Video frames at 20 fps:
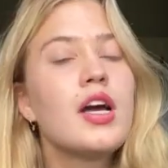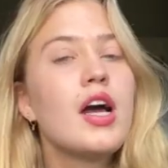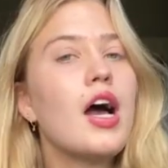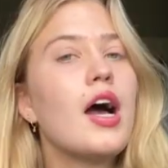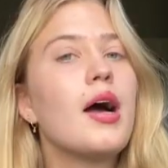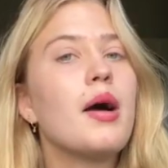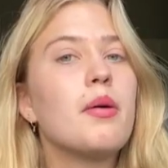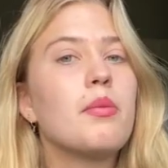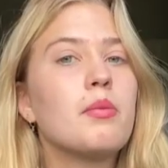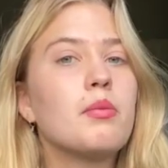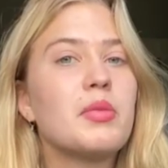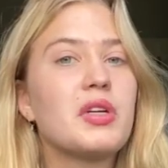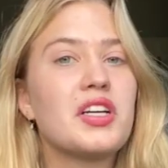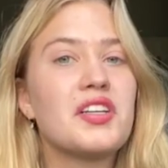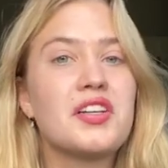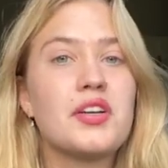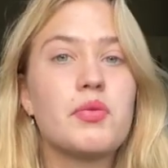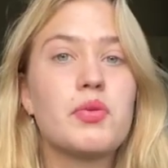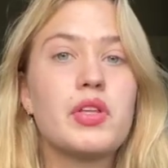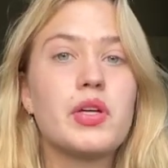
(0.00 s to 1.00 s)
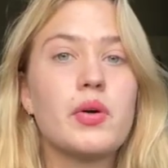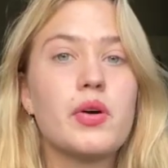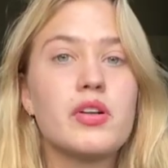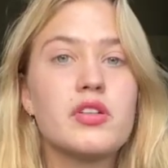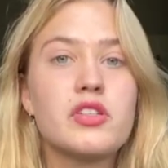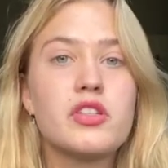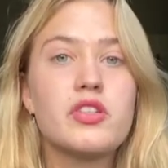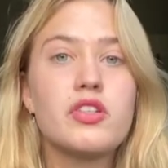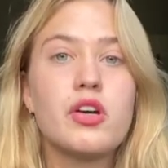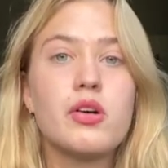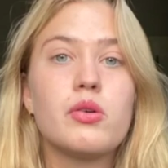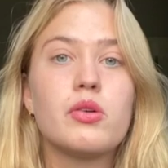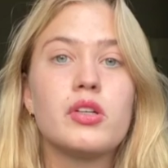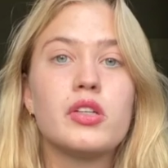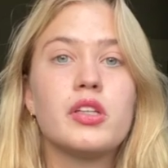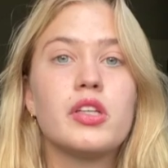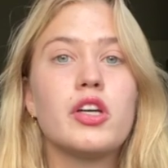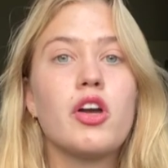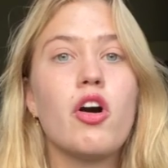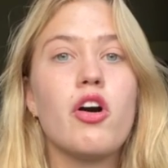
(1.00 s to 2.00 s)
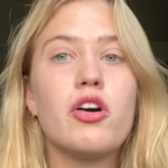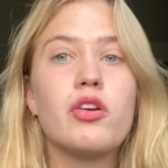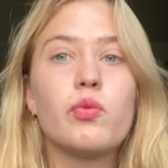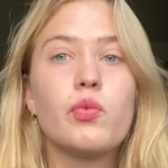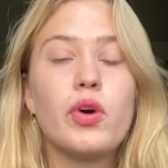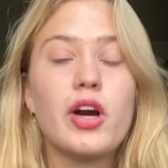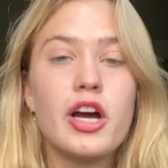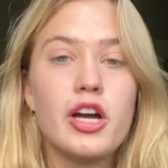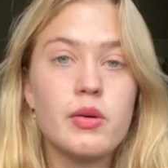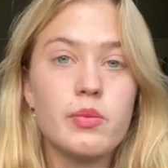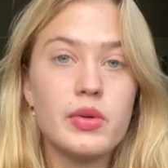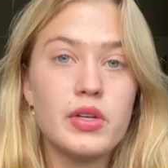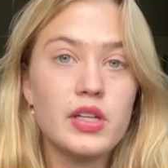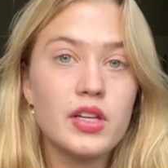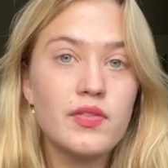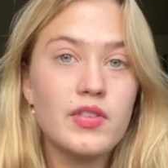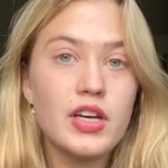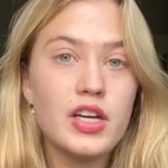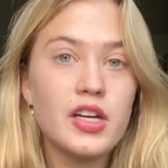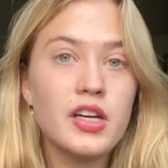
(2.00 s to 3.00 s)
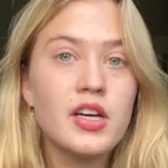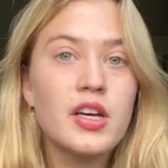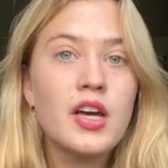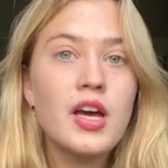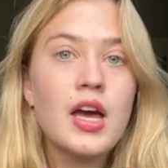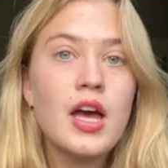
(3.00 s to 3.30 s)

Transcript: because I really want to know early on where I'd be living